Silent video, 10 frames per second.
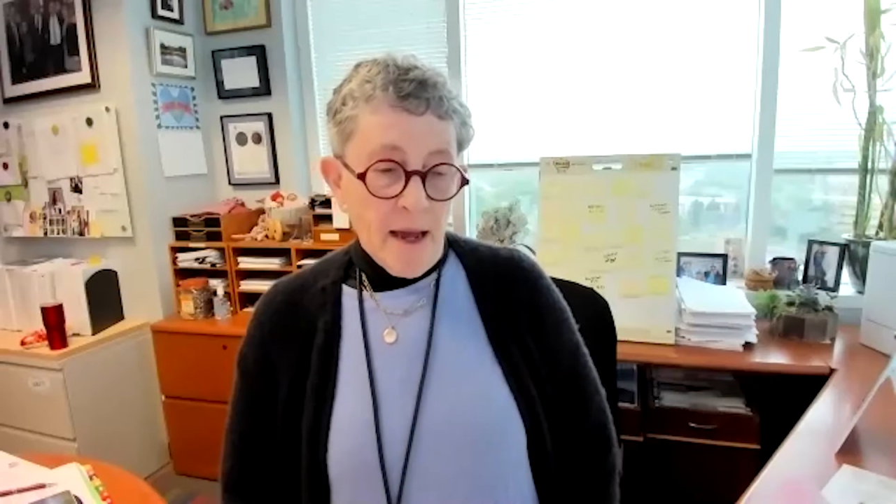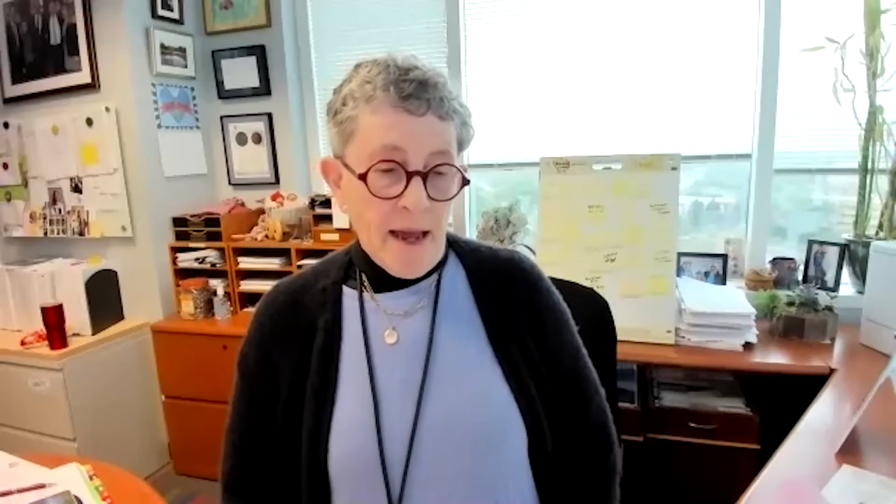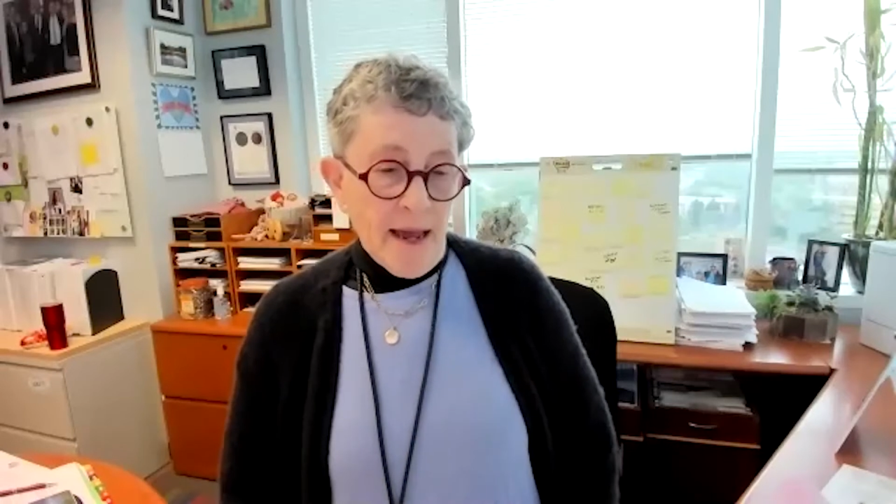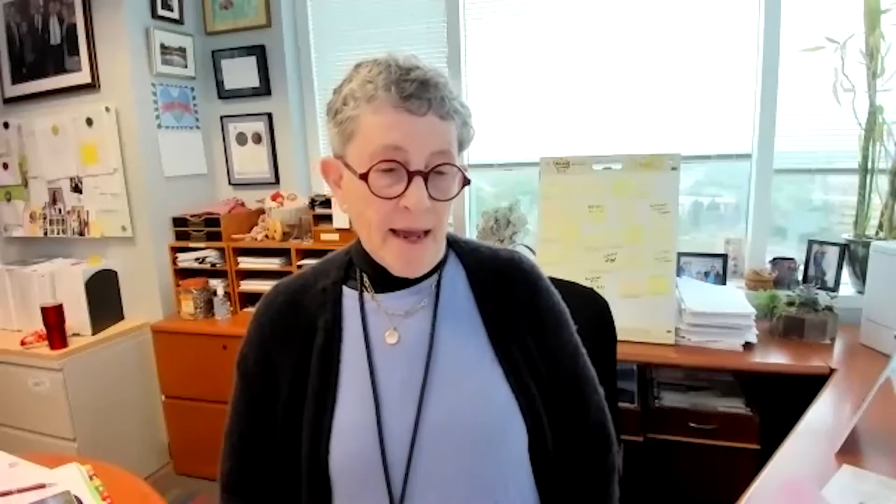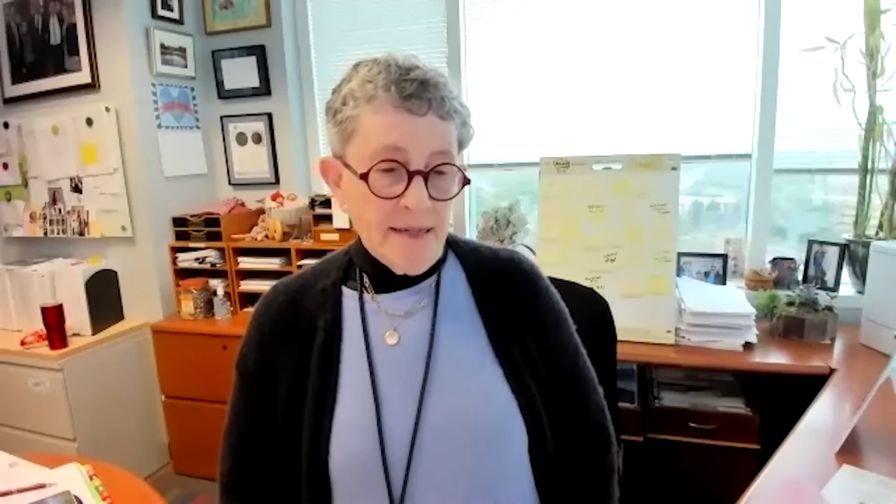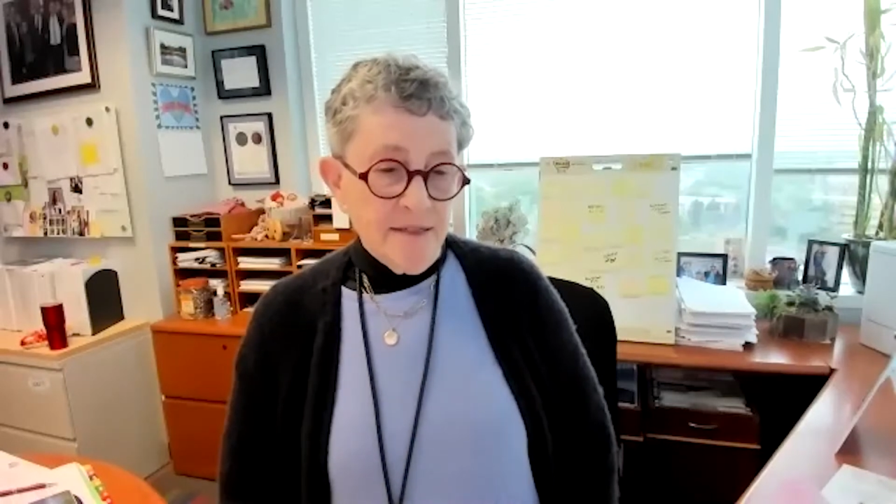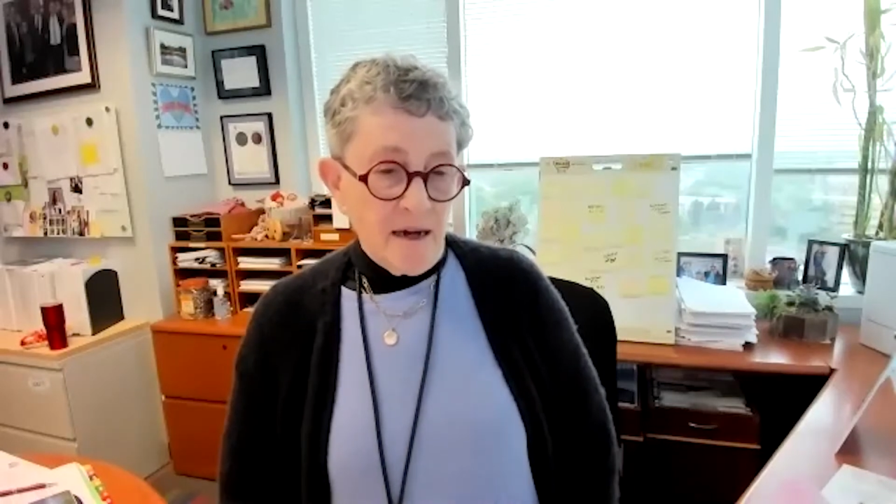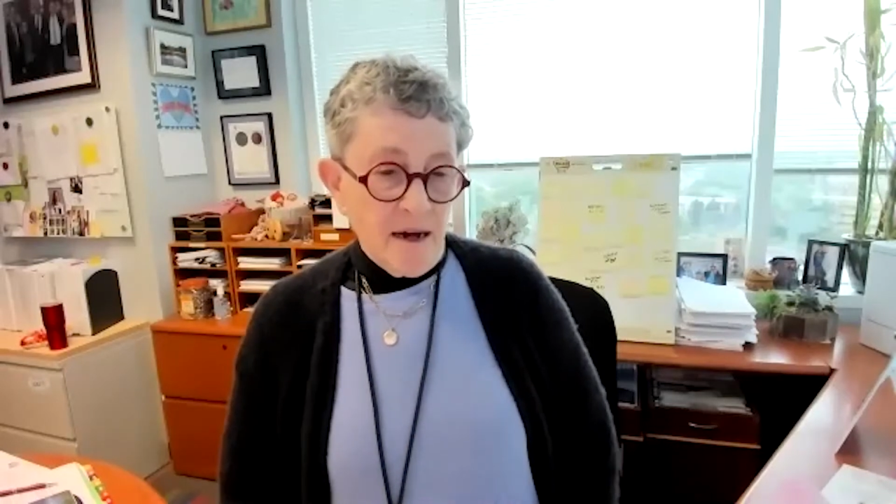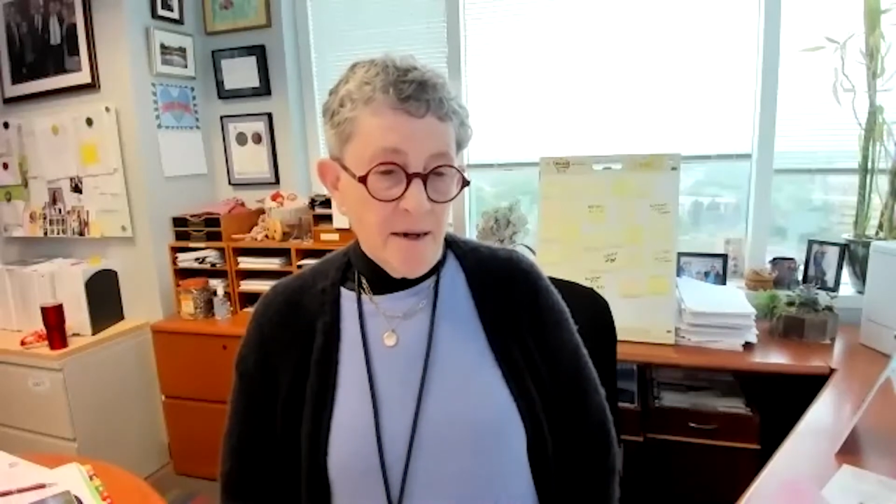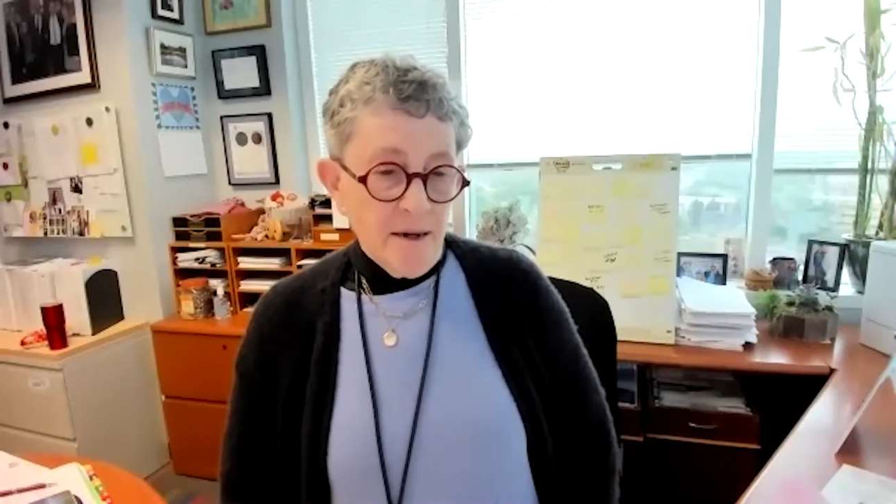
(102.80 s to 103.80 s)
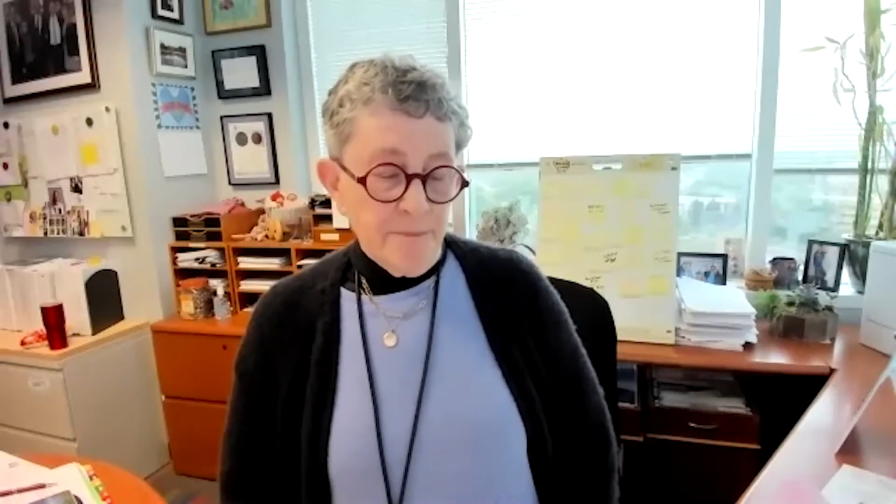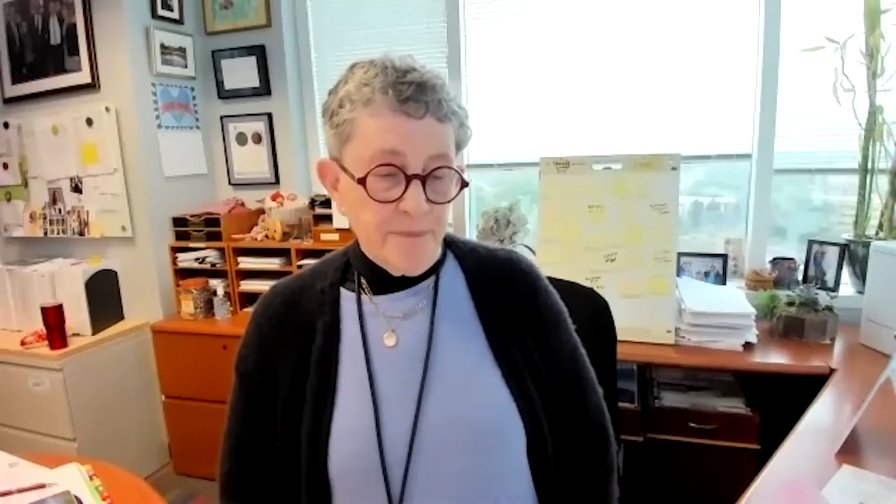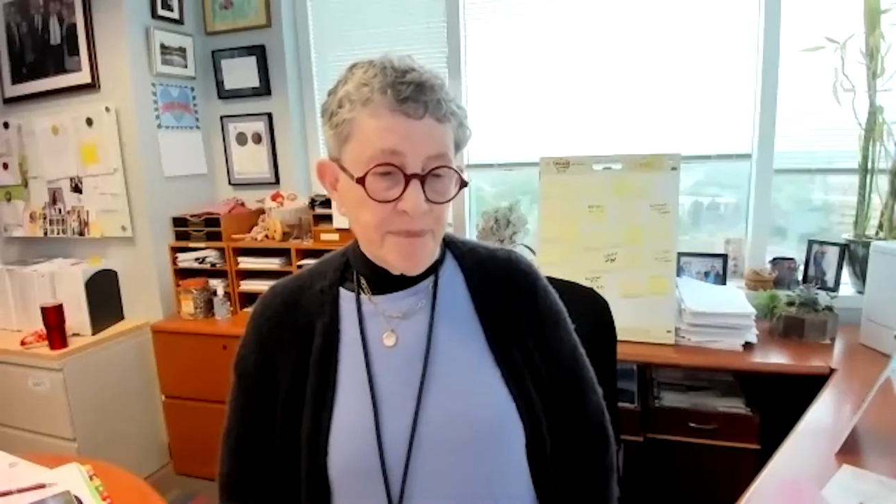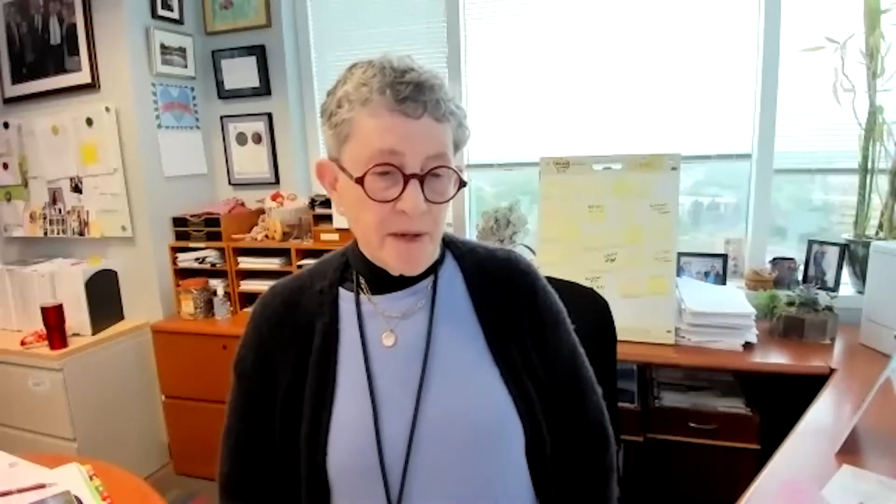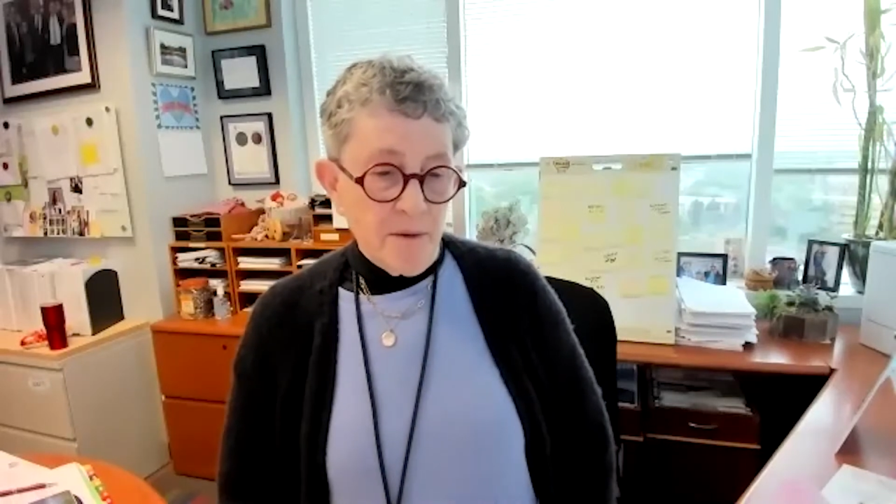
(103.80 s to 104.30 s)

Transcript: and um,